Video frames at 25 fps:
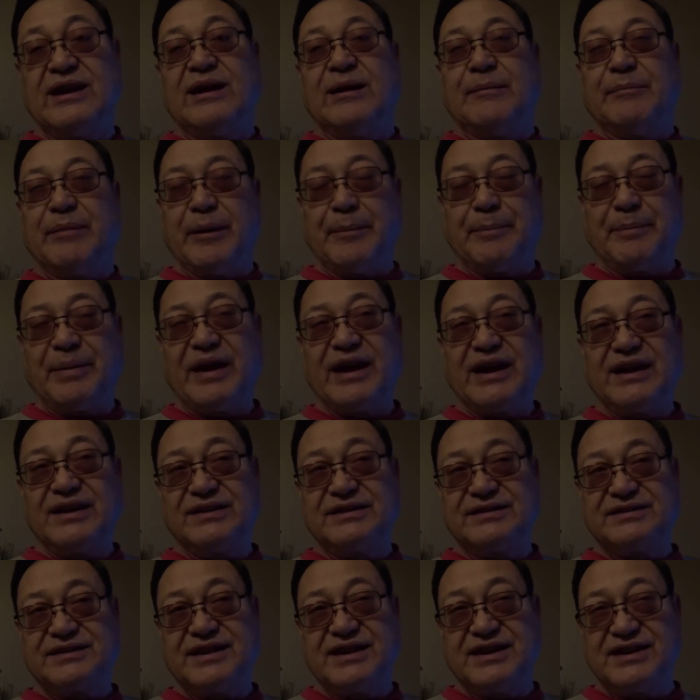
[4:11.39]
But
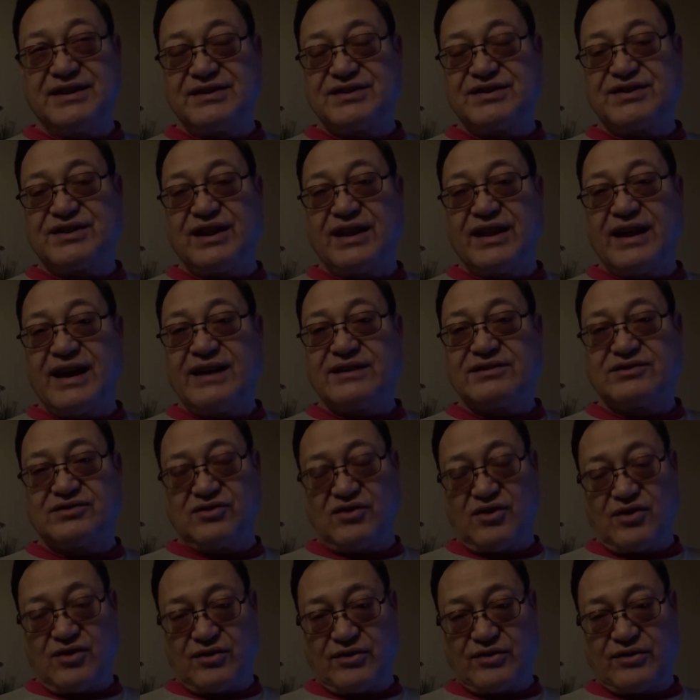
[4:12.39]
paint tends to last
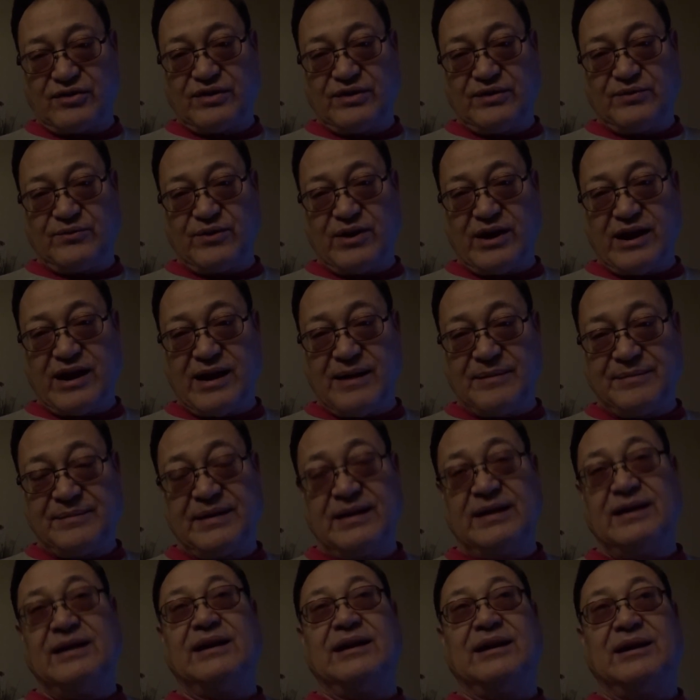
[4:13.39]
longer than wrap.
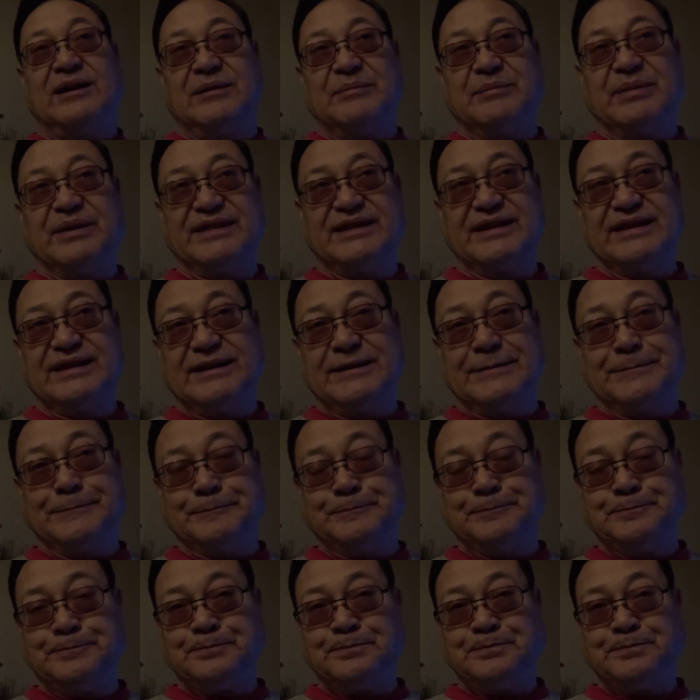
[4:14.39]
But then